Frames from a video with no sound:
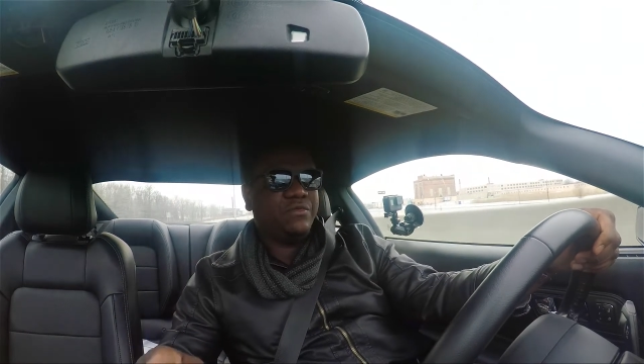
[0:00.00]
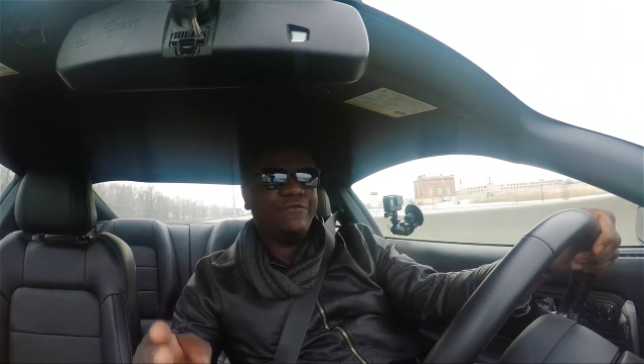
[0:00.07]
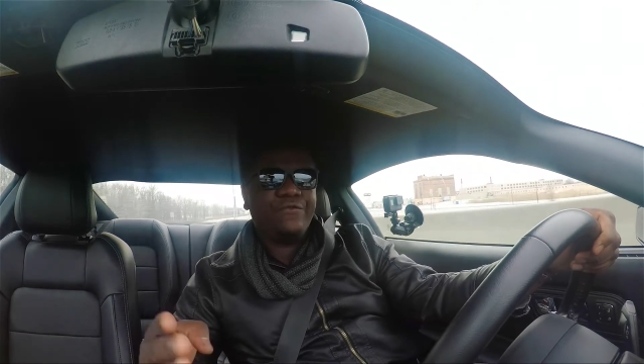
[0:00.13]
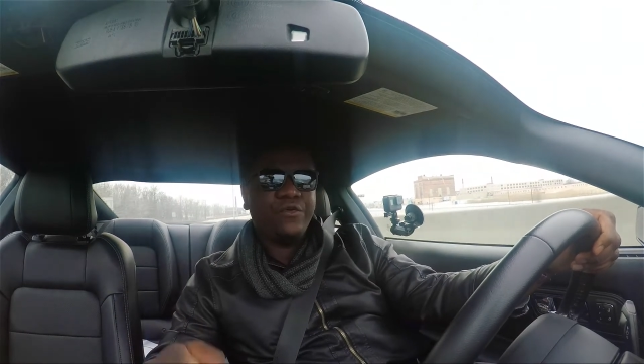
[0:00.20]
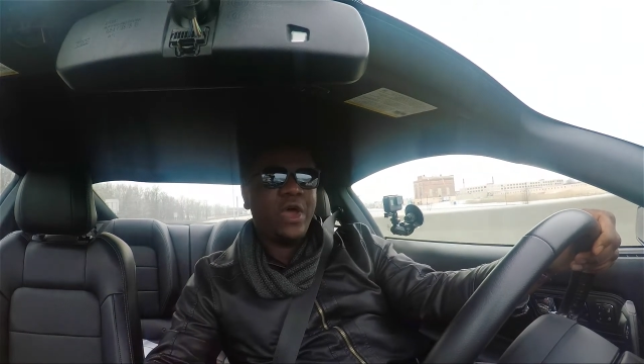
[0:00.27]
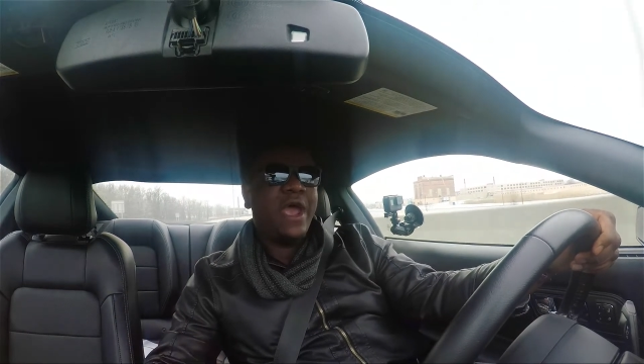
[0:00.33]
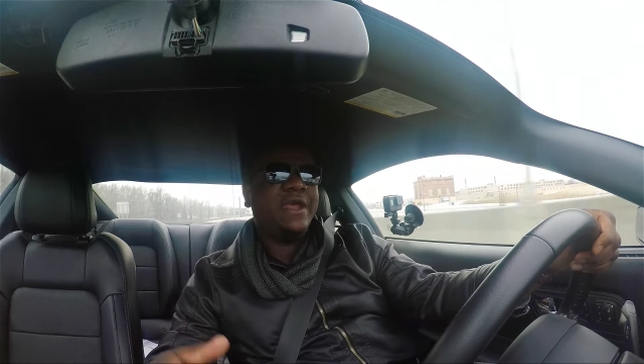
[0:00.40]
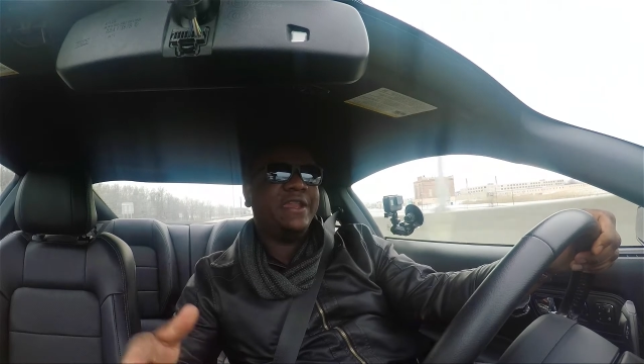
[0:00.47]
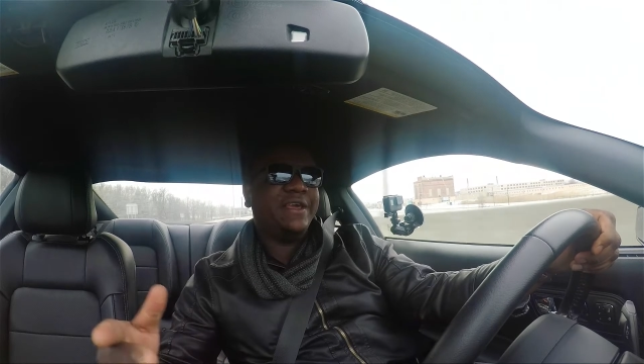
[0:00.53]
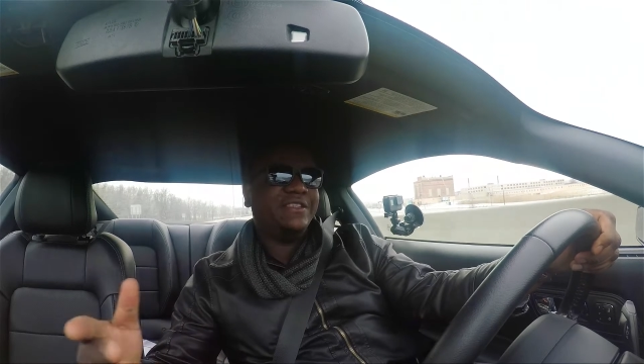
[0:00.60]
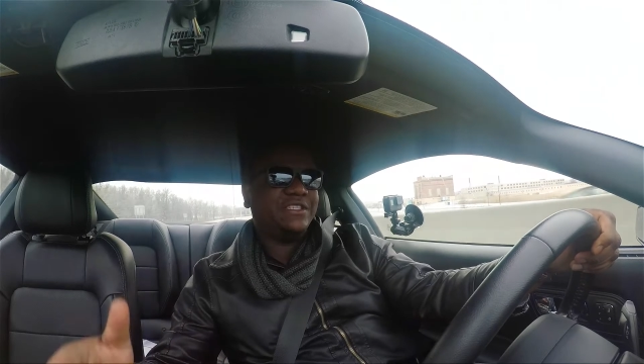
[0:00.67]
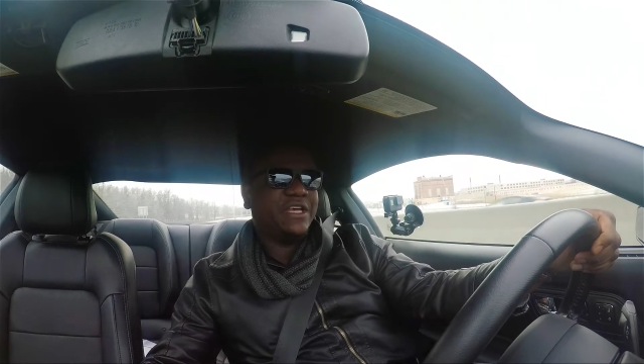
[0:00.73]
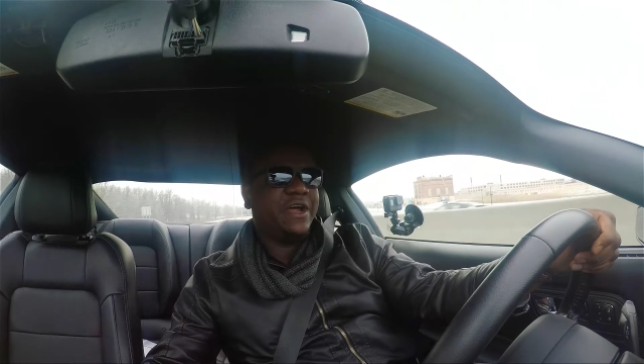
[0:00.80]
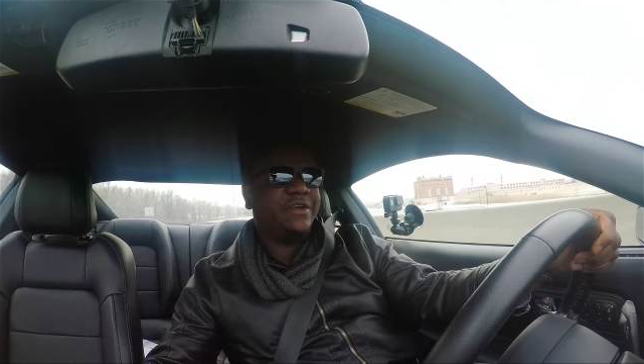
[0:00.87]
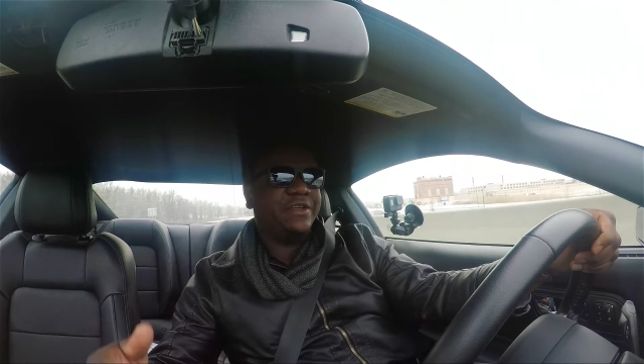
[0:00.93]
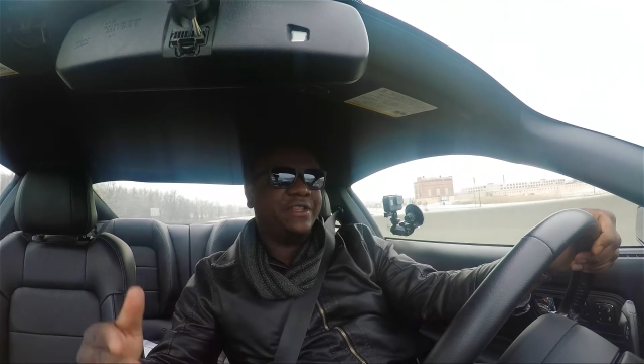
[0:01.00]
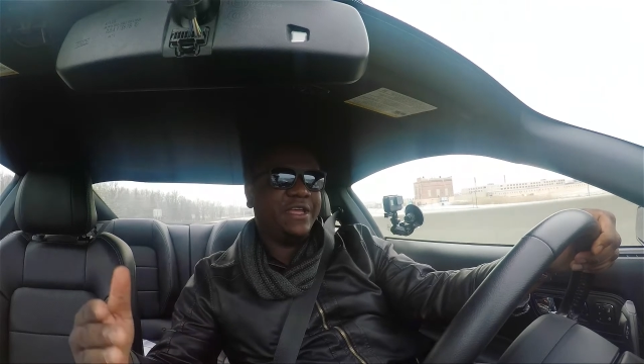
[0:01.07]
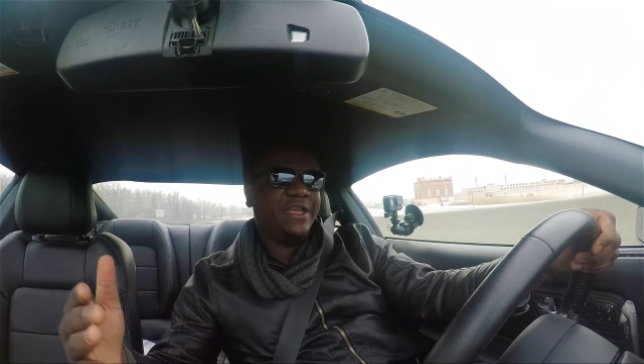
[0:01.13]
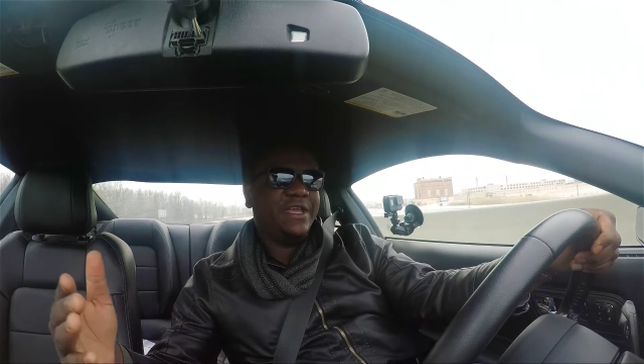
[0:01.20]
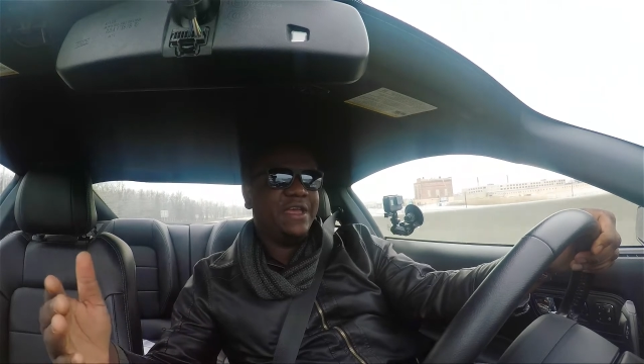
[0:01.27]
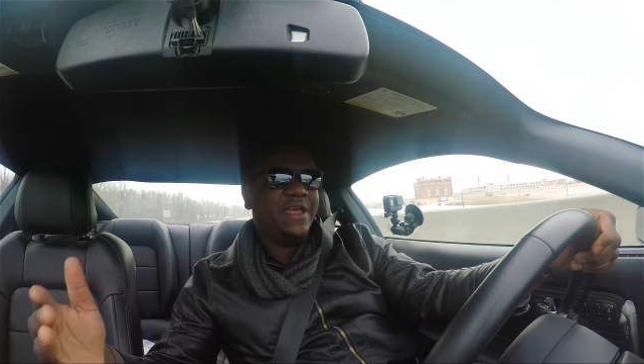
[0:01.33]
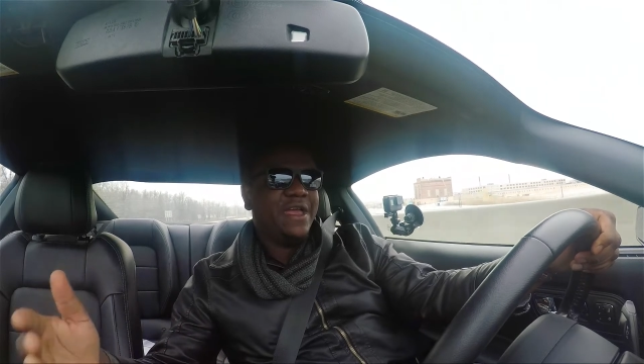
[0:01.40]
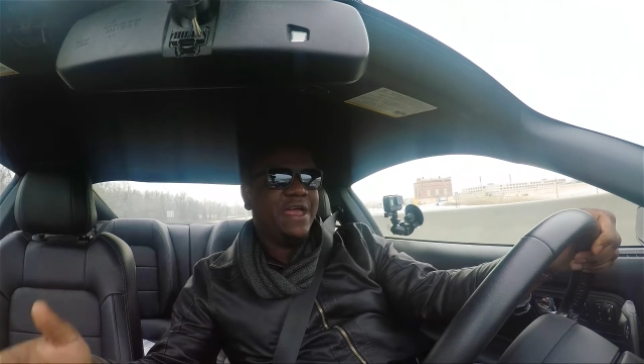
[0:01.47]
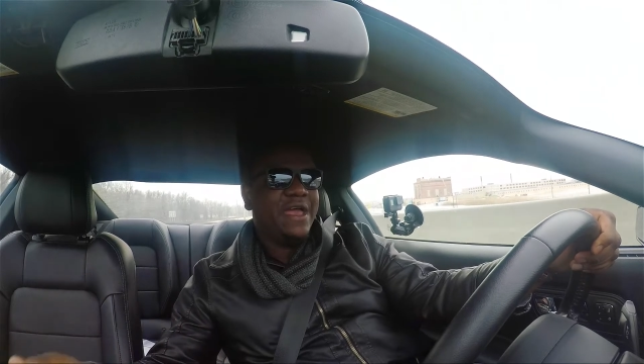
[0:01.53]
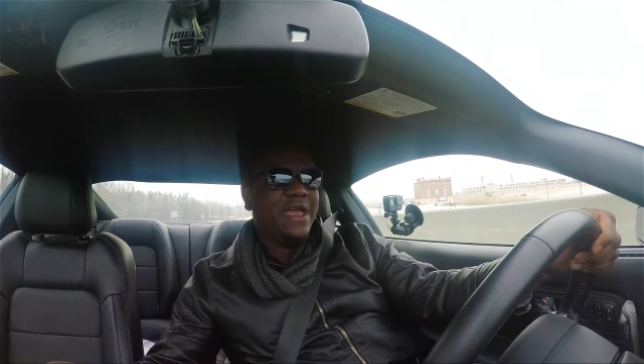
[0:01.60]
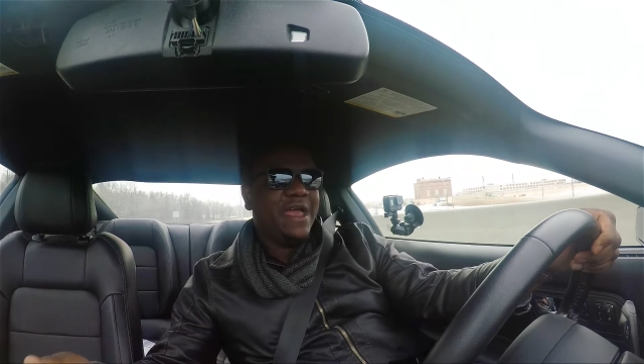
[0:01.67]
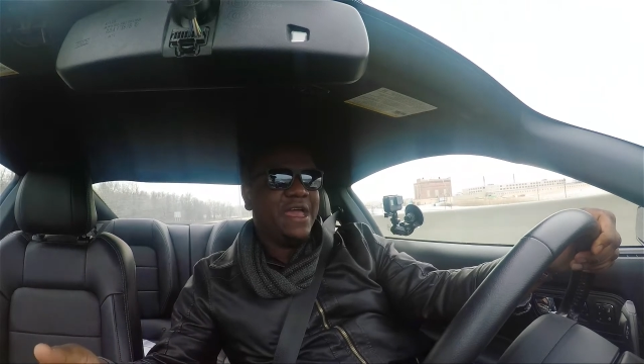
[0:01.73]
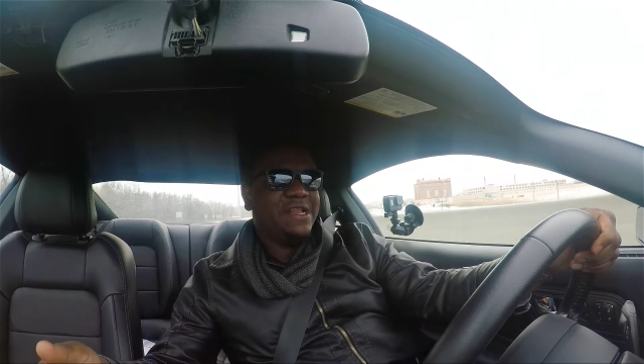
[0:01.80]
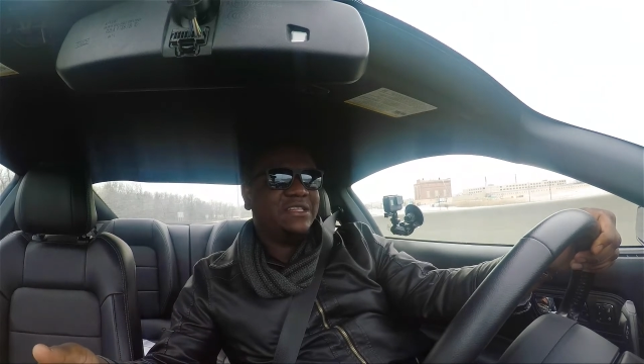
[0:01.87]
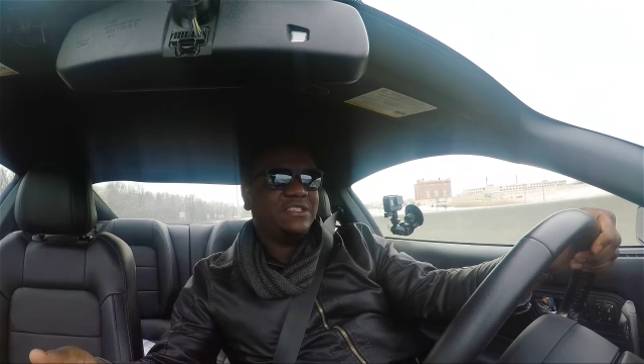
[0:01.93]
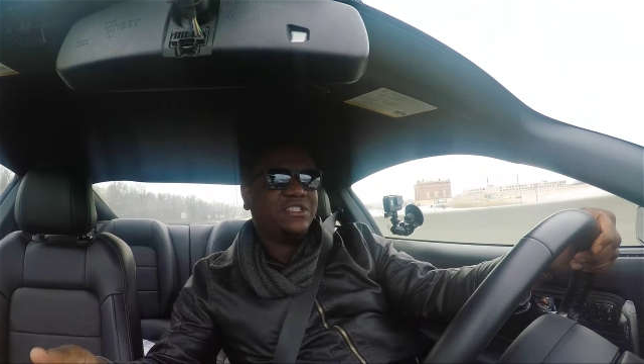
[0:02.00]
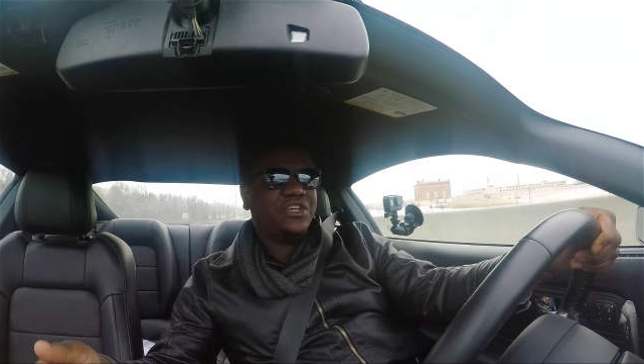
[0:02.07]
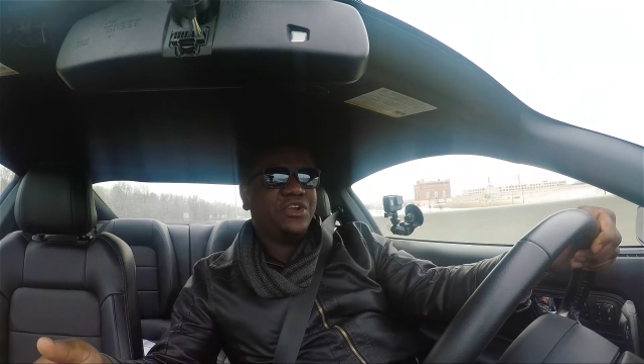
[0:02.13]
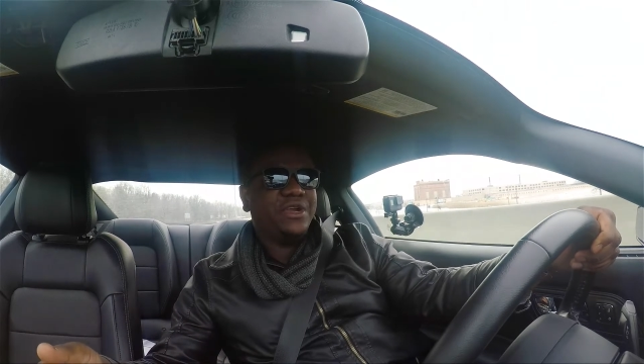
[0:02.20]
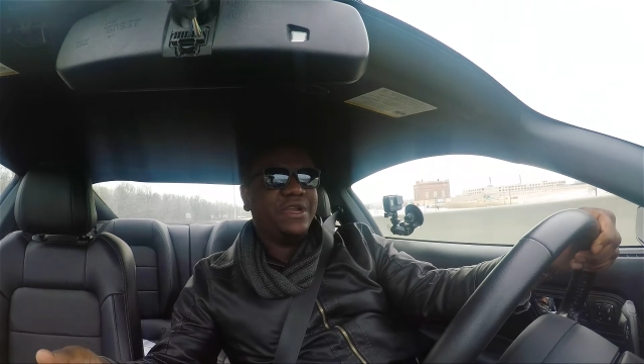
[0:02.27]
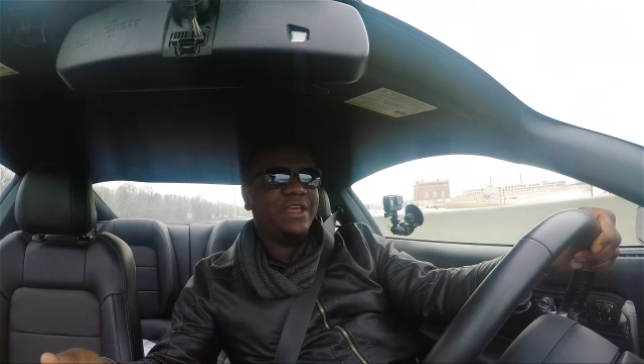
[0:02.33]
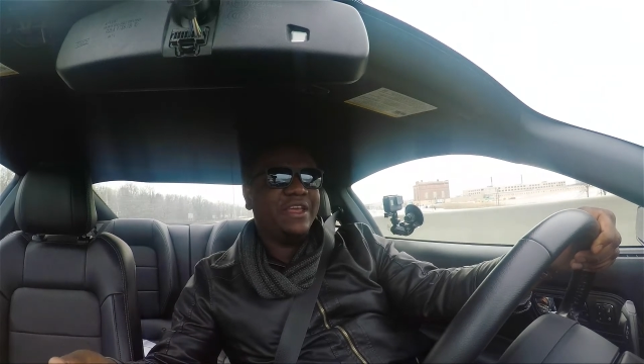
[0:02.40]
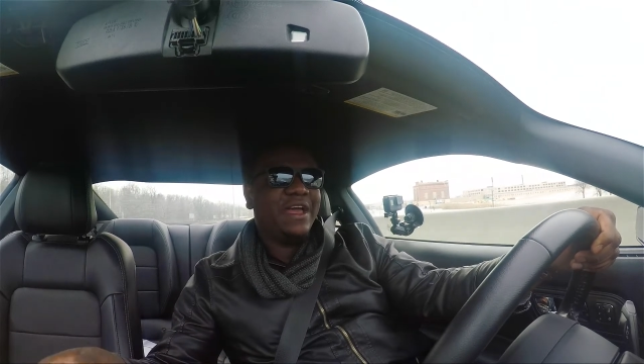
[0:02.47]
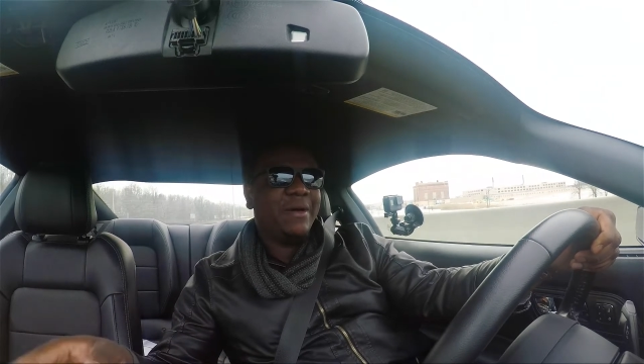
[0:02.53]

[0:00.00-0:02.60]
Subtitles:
Friday, Saturday, and Sunday.